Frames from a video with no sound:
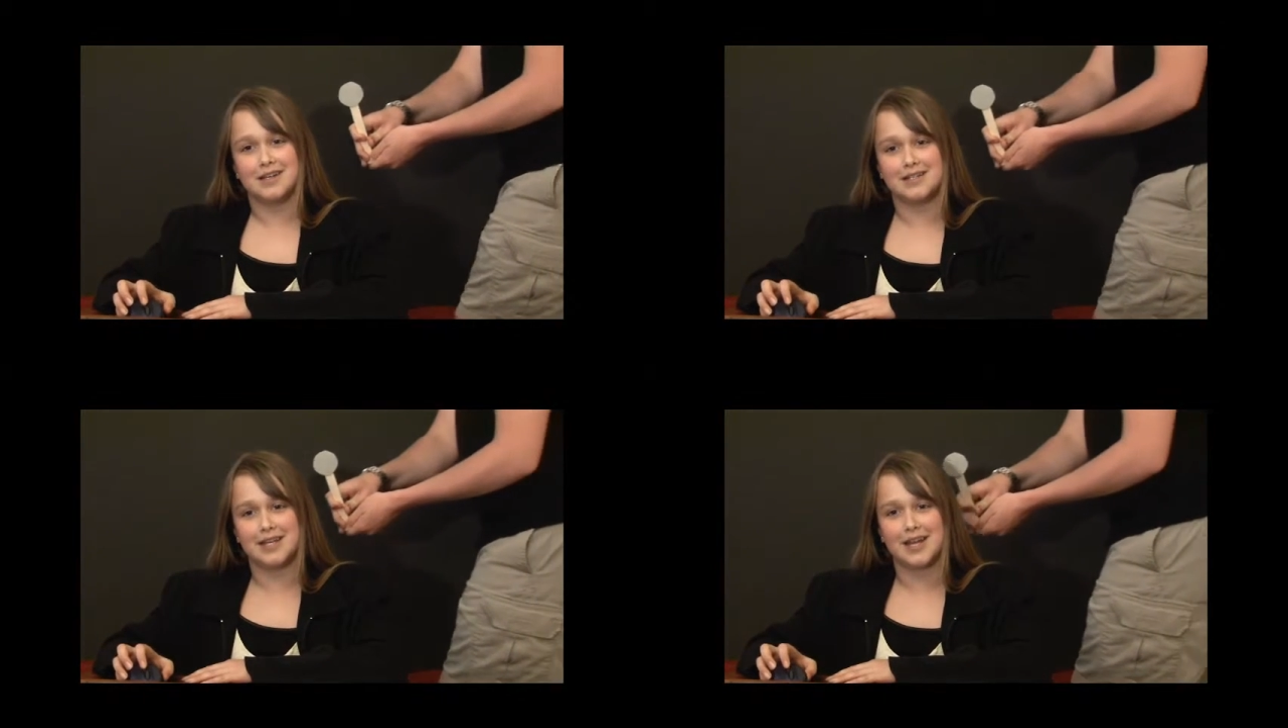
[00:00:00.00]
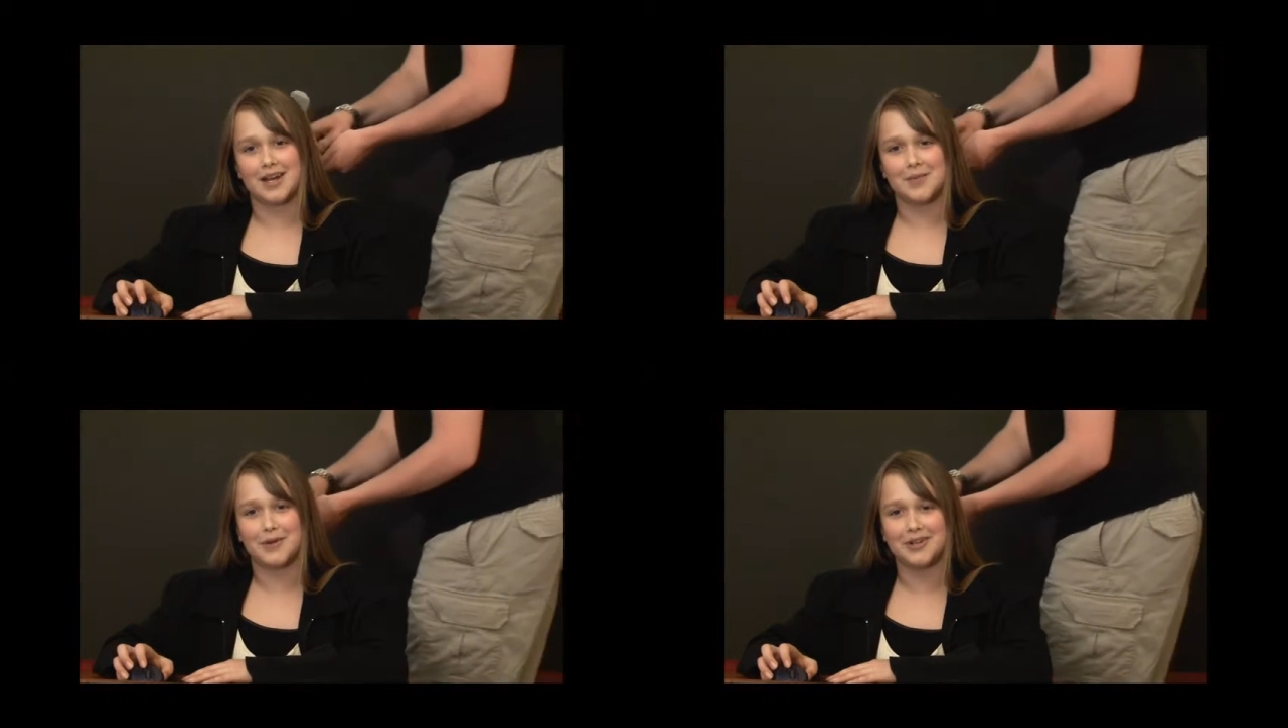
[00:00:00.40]
A
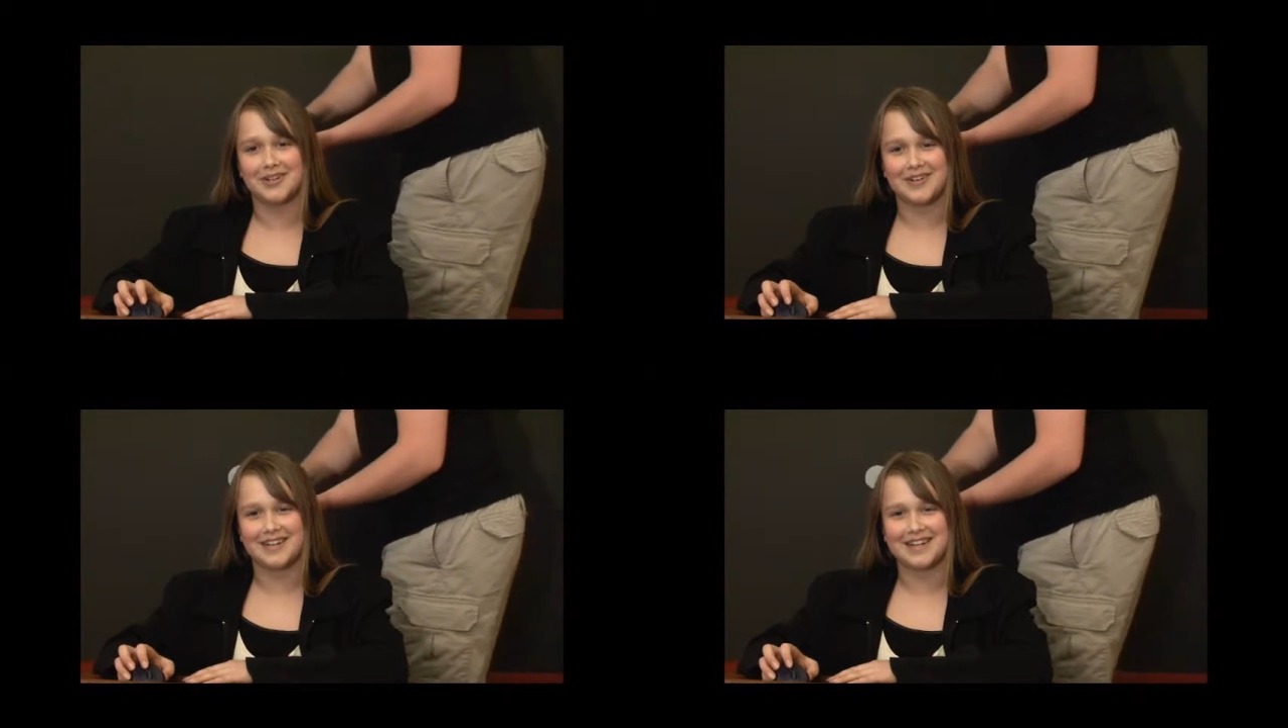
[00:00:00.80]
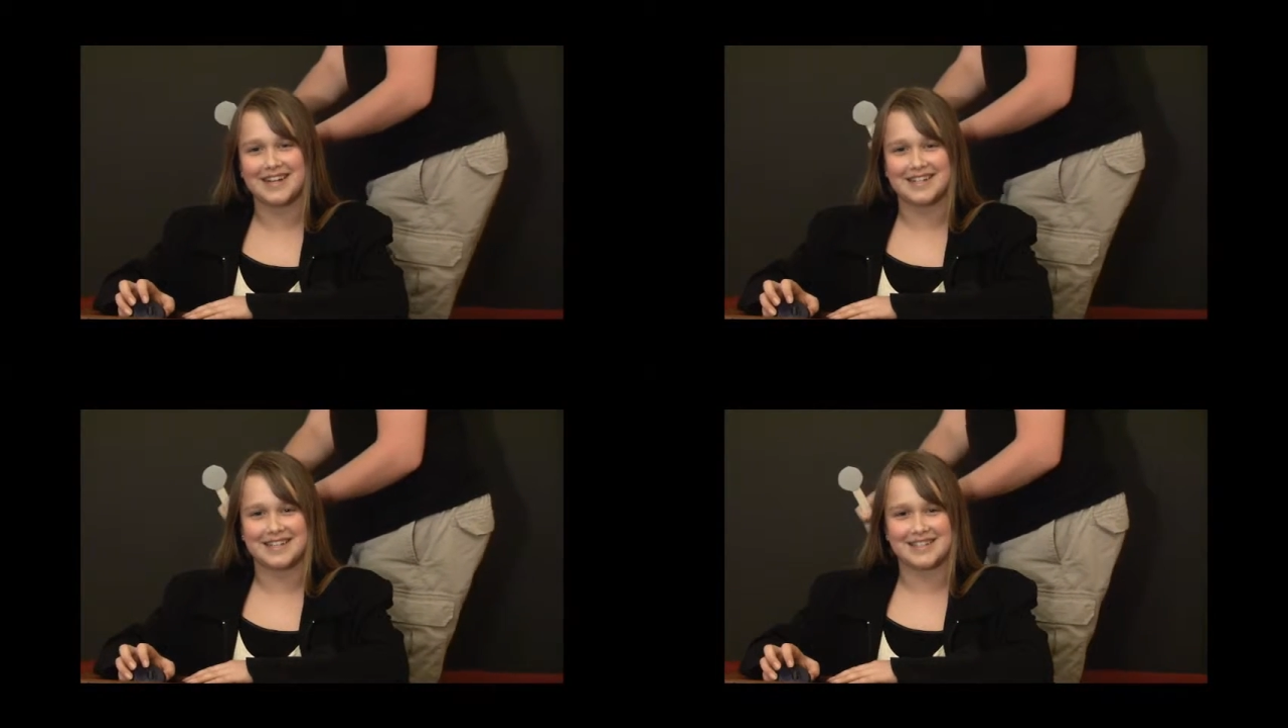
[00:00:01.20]
day on Mercury
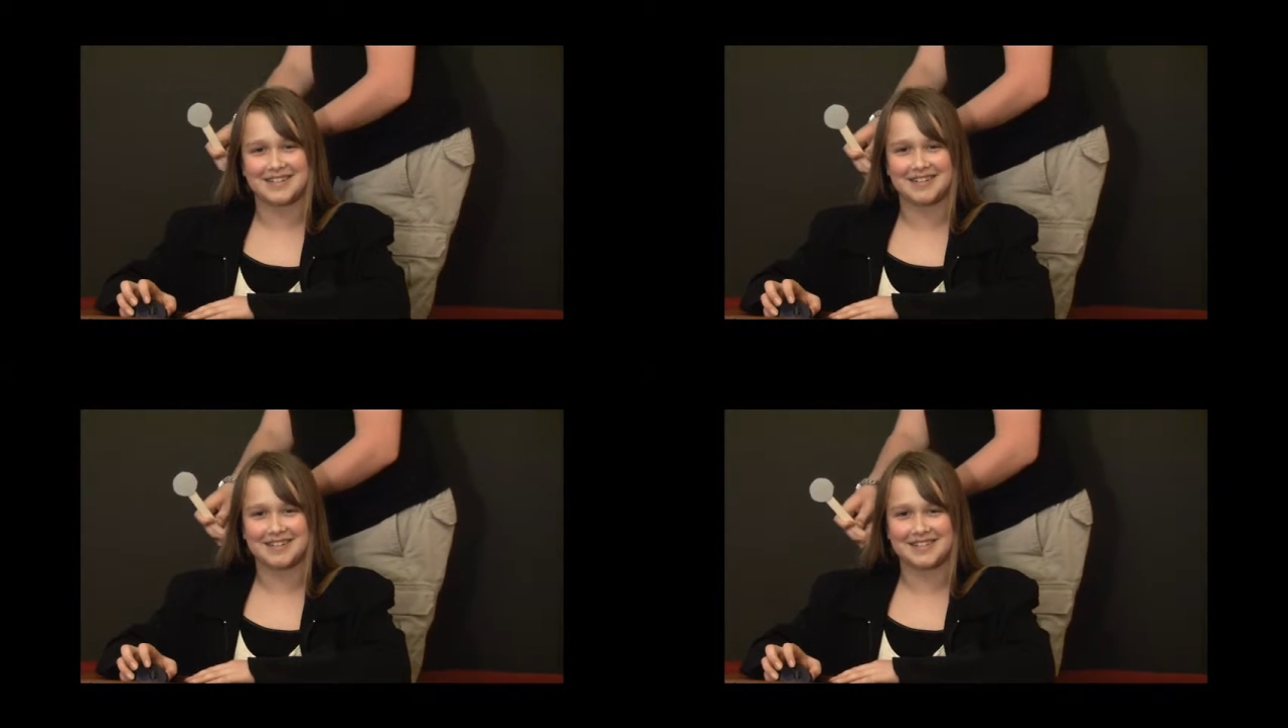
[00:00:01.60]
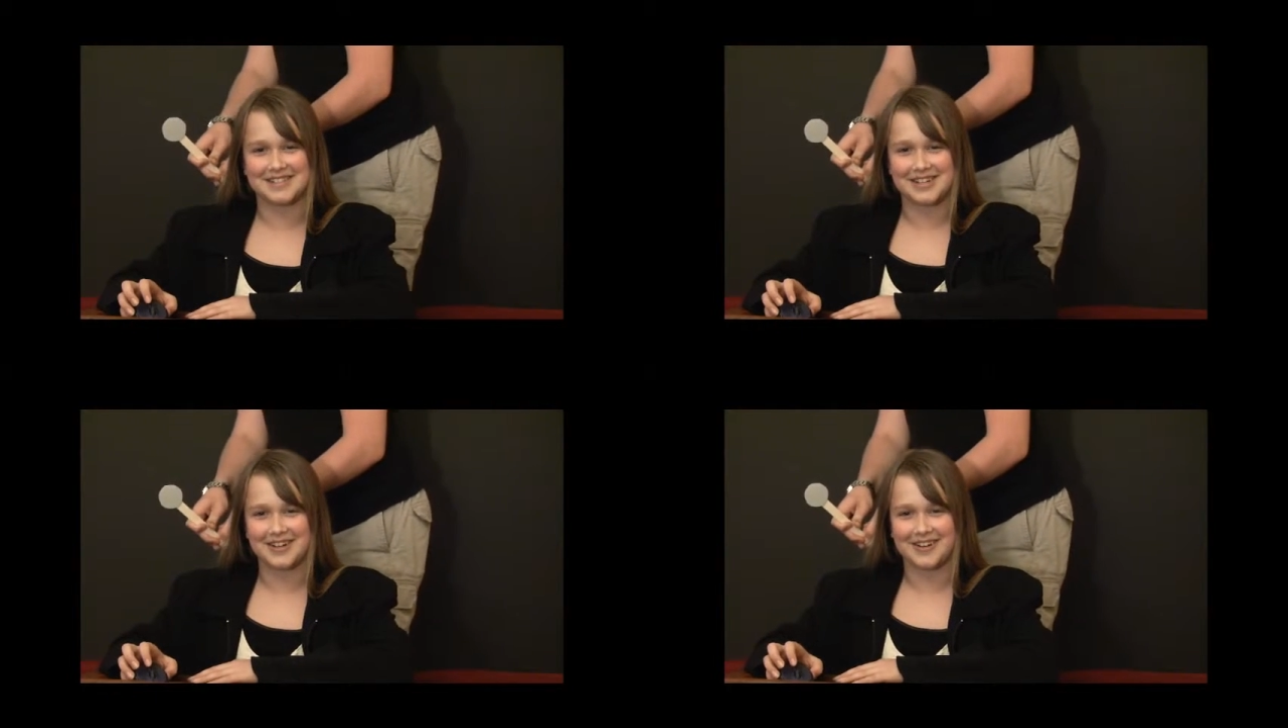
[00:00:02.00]
is as long
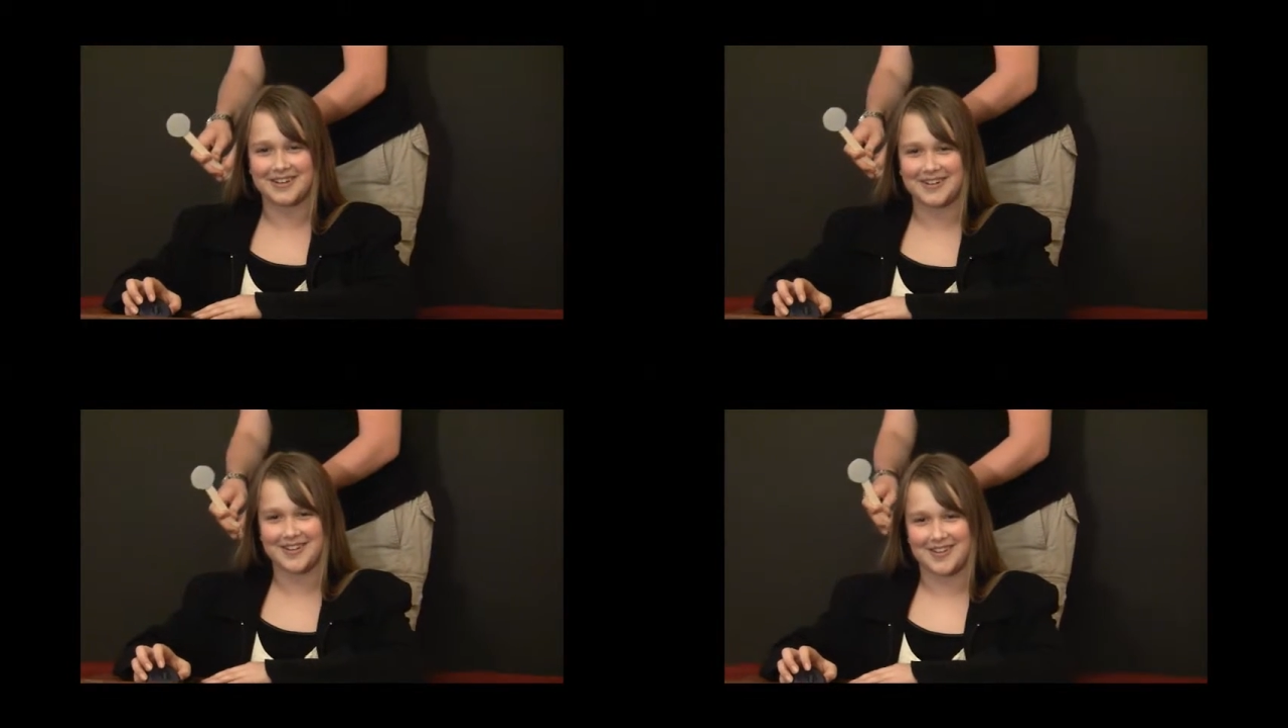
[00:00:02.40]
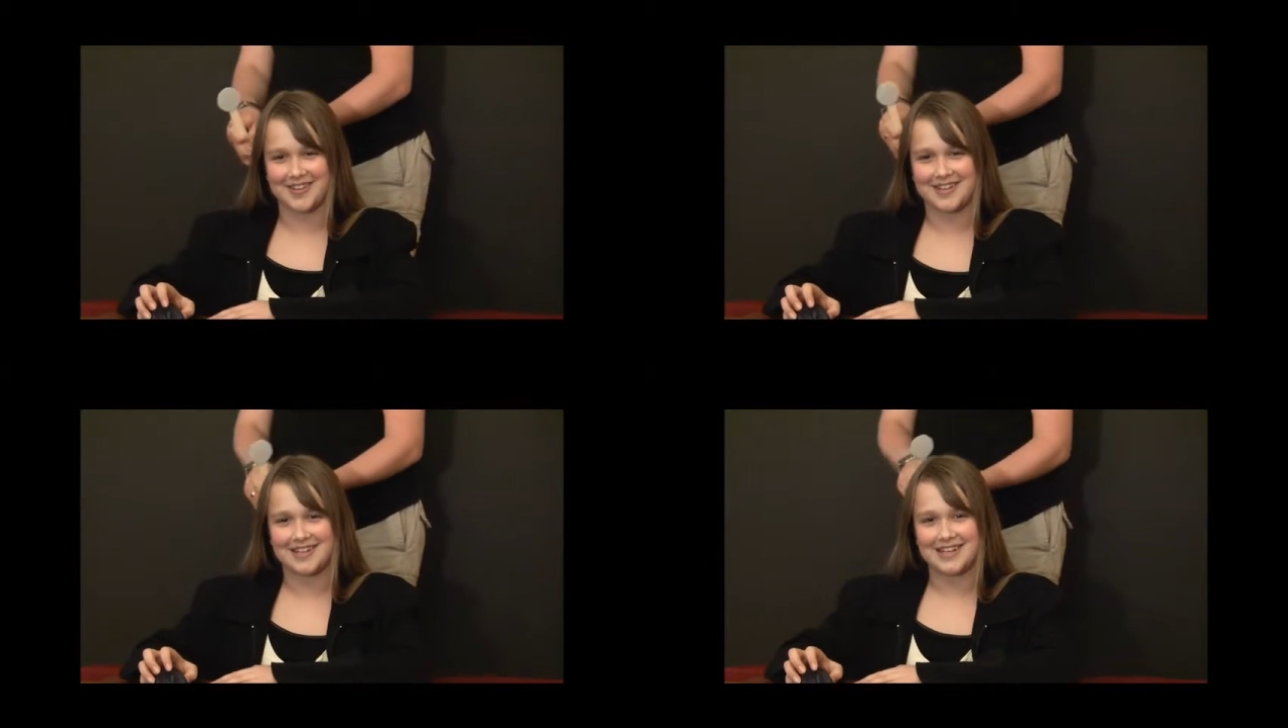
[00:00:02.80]
as a year on
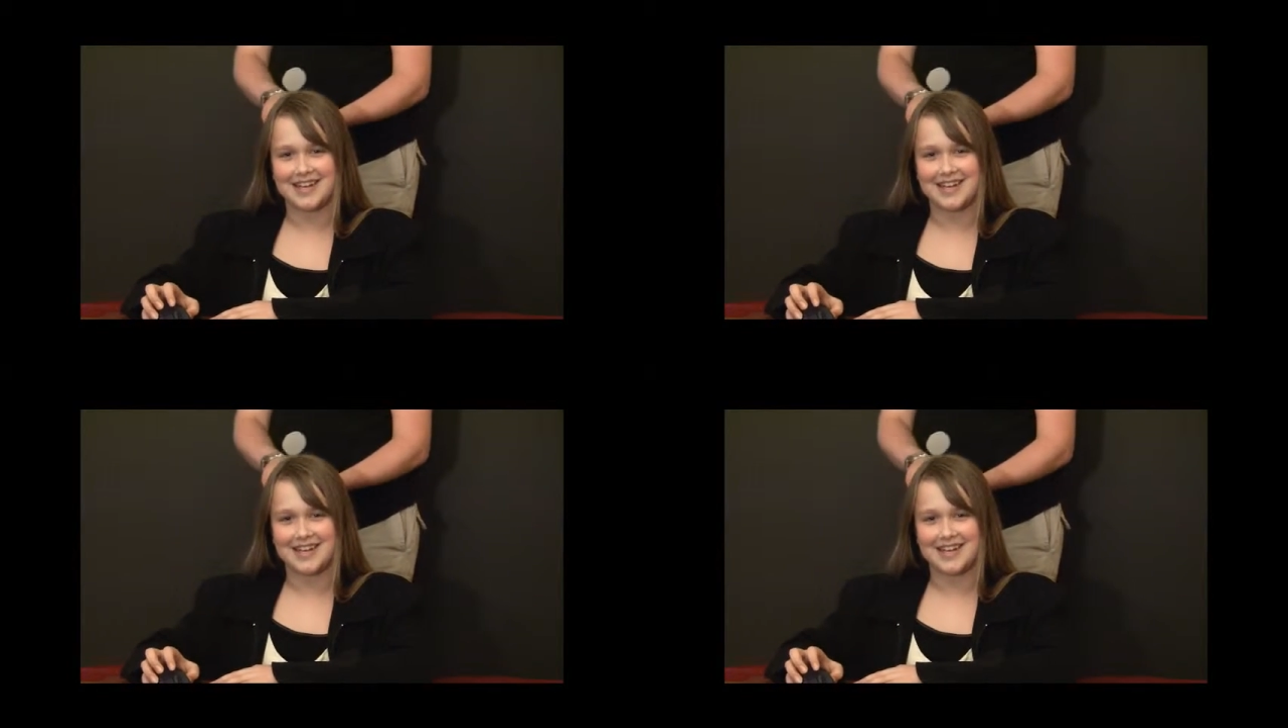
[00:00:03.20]
Earth.